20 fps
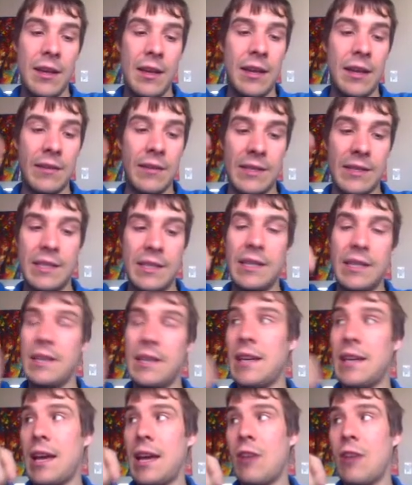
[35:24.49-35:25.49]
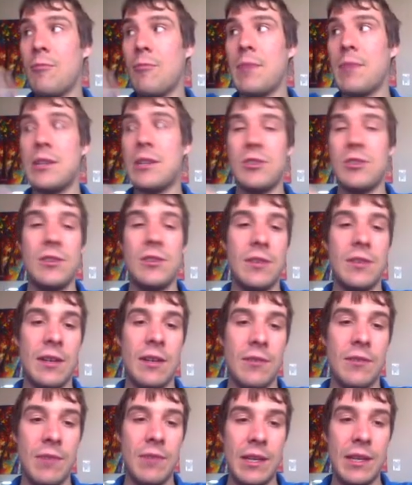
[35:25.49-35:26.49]
and seeing how much
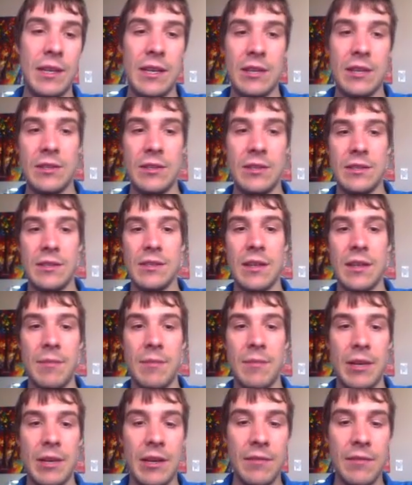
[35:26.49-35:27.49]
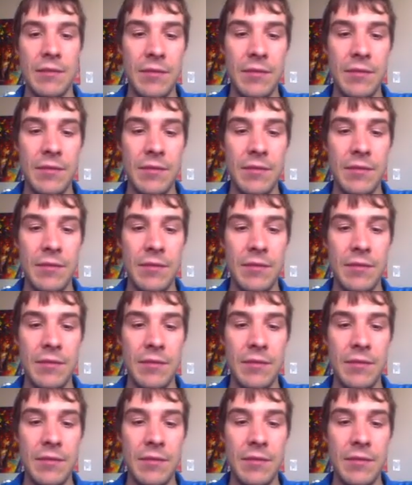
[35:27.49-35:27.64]
radiation is coming off.